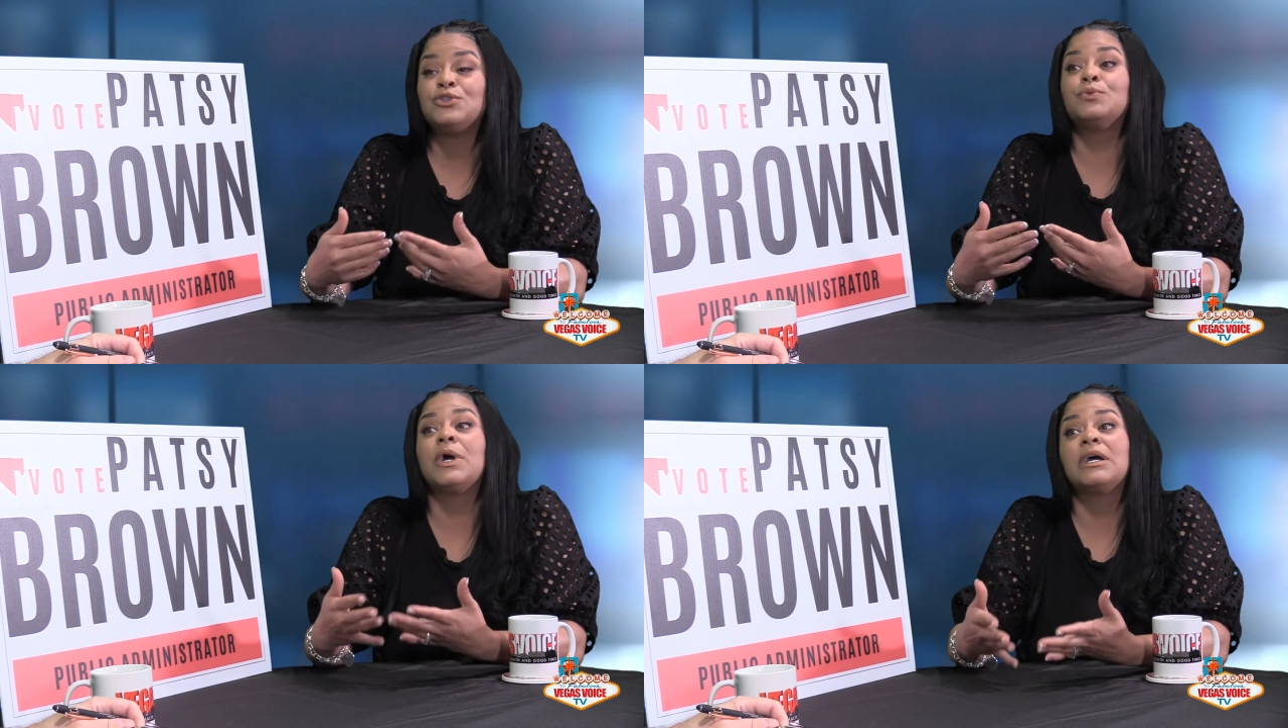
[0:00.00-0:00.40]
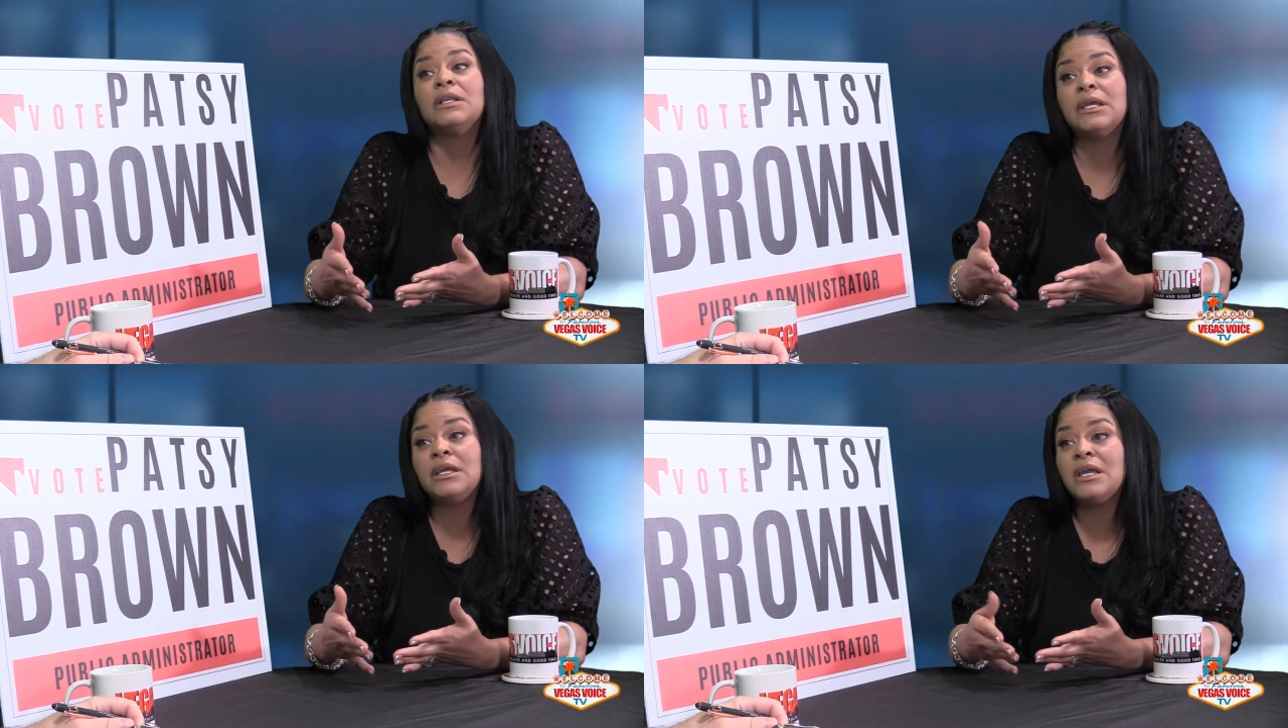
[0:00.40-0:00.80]

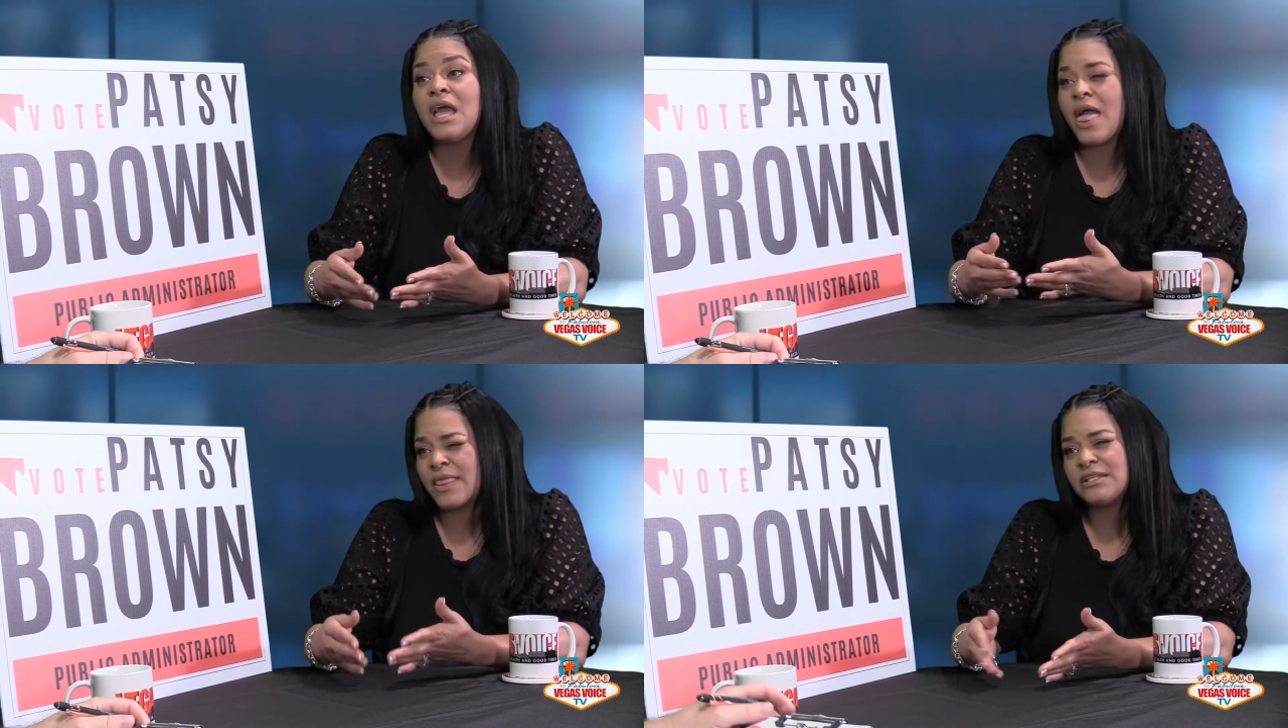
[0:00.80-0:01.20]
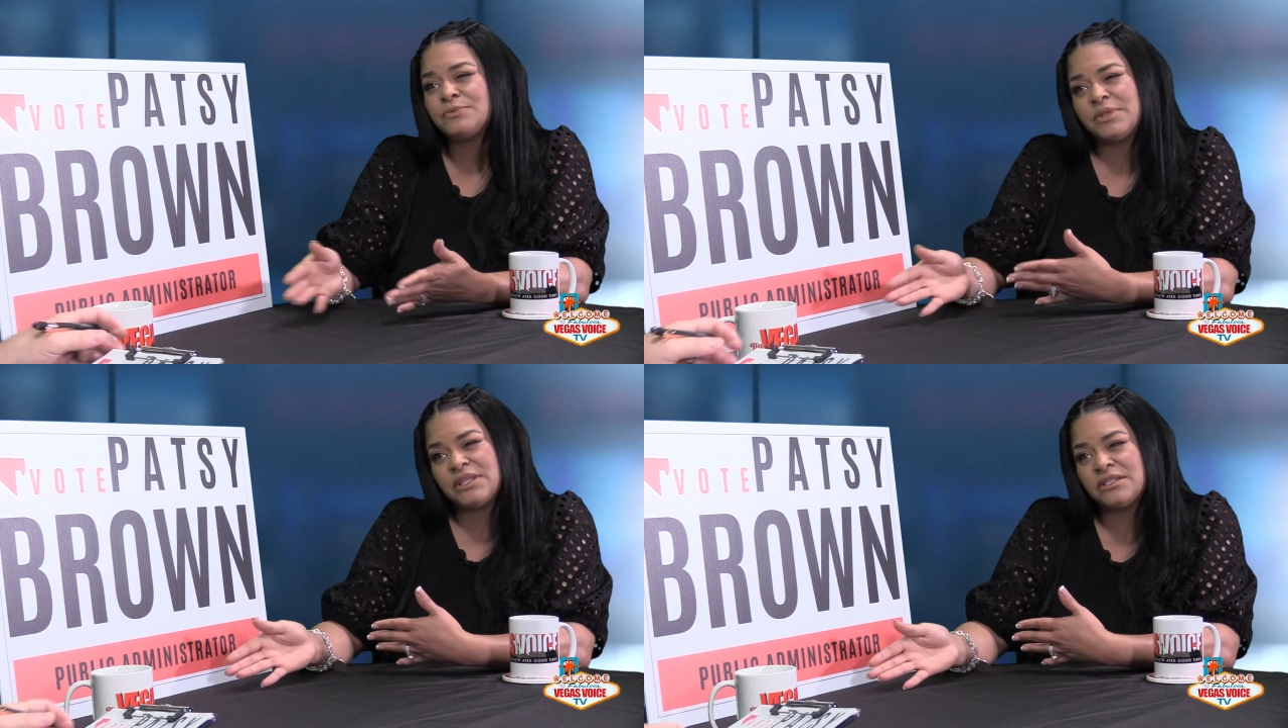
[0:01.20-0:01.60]
directly. And that's
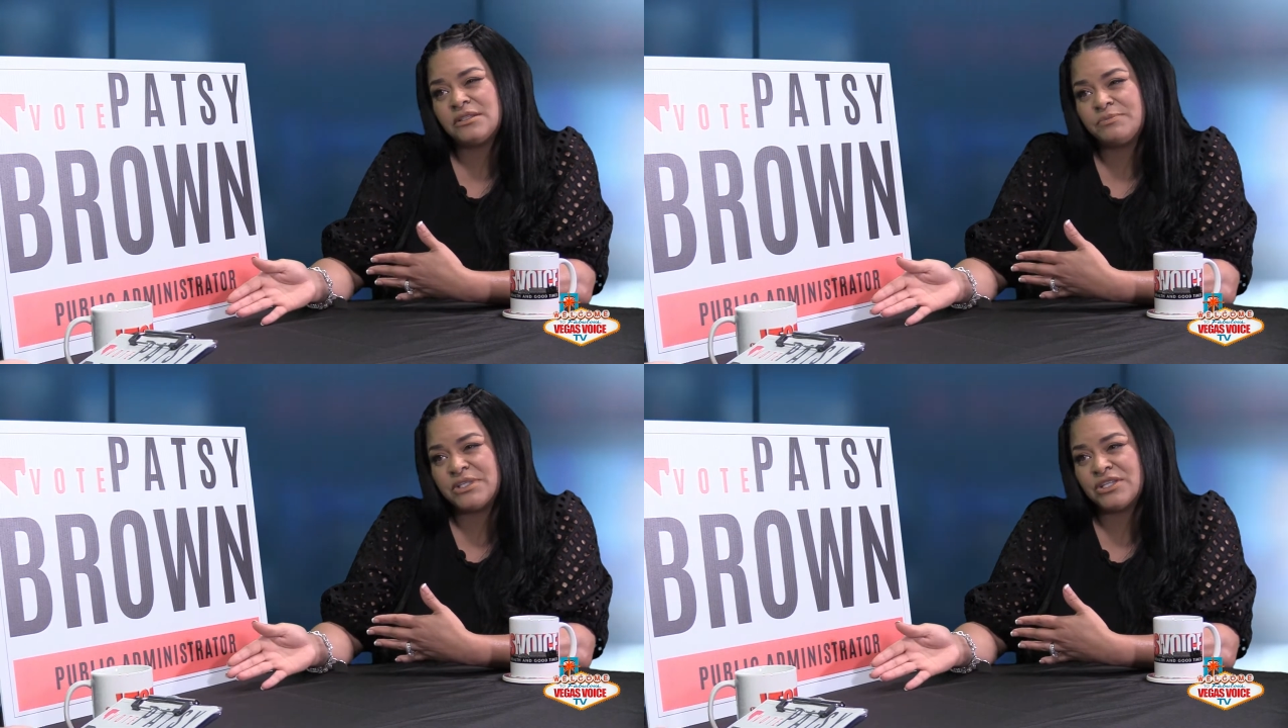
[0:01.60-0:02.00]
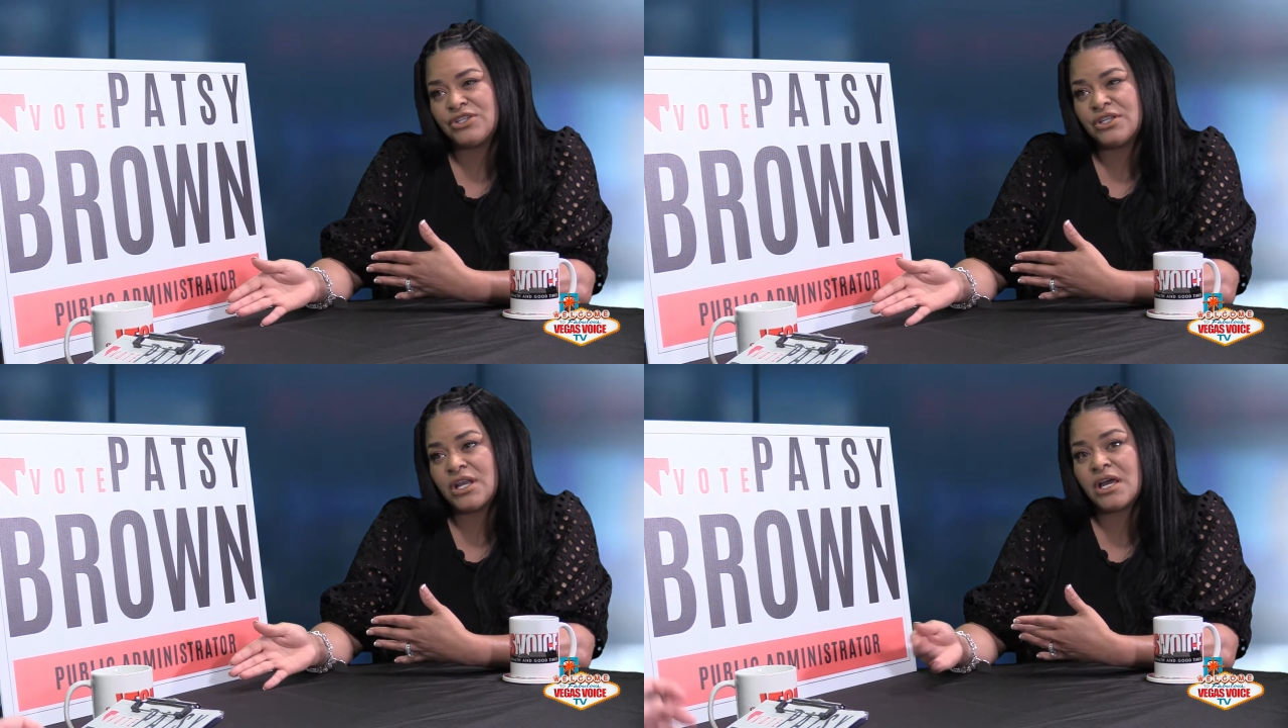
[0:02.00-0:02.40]
what this
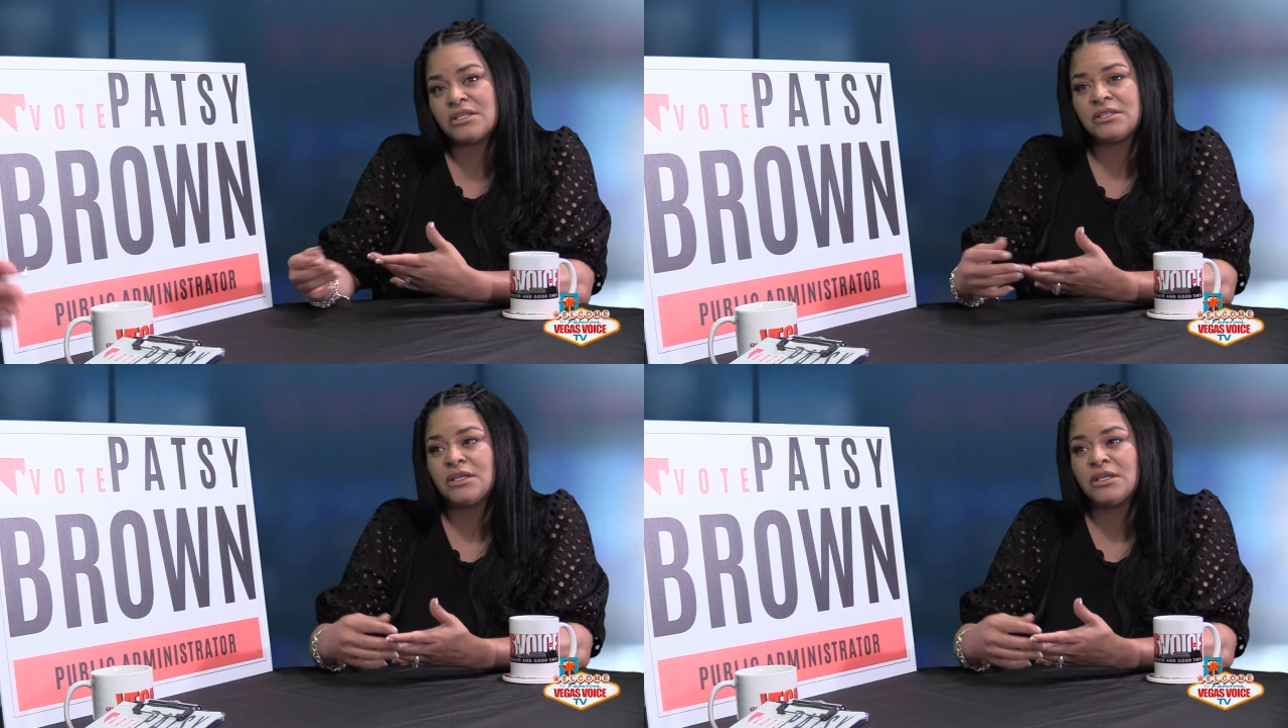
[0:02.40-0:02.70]
position does.